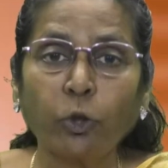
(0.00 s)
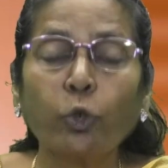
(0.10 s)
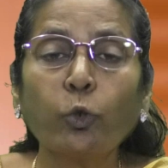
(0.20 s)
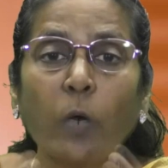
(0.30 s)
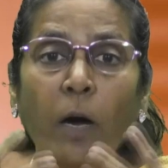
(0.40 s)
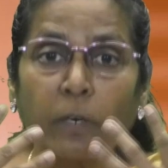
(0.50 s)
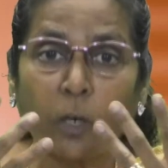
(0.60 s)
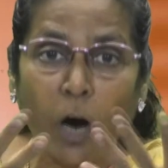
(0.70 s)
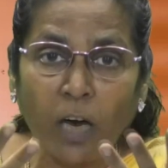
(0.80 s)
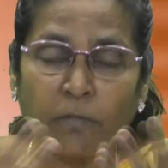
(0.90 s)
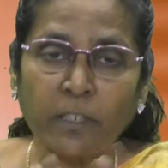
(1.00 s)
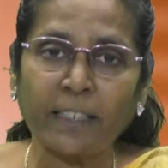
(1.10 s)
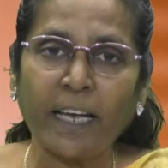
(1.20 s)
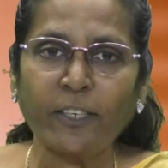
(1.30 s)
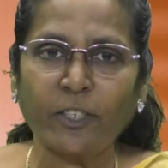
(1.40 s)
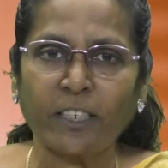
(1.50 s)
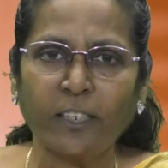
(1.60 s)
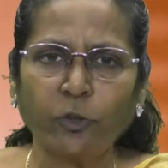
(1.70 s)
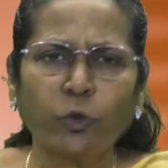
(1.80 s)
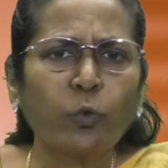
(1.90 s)
through our
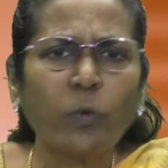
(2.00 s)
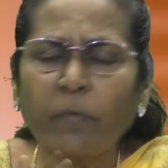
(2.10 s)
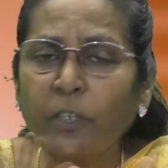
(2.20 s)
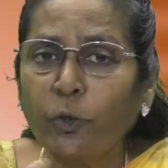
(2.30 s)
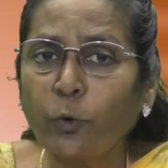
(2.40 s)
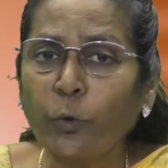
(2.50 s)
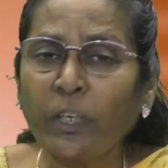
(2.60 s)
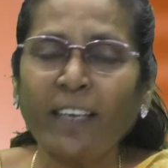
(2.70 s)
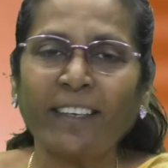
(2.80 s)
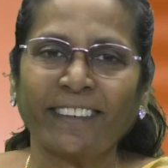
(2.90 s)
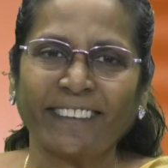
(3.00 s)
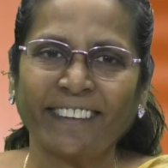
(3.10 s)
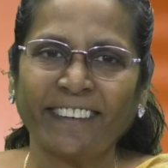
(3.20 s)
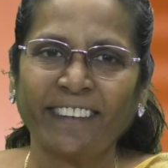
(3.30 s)
conversation, through our doing.